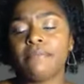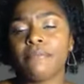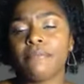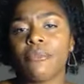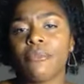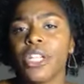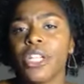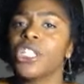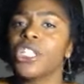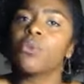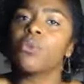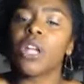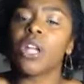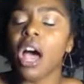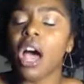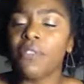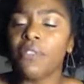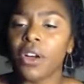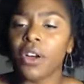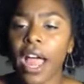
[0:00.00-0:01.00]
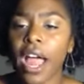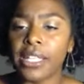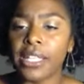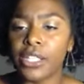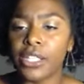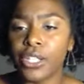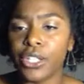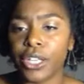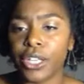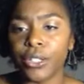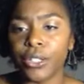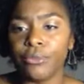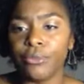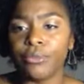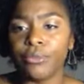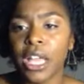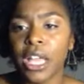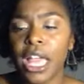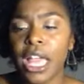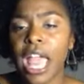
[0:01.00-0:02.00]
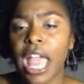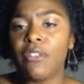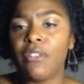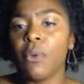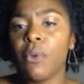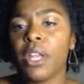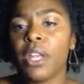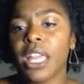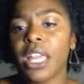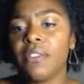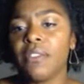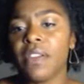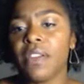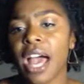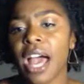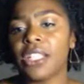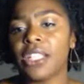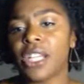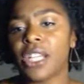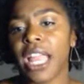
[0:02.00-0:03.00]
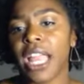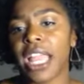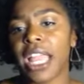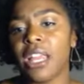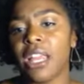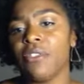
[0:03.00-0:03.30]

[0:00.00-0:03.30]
We just want to offer Christ to you. If you want to give God your hand,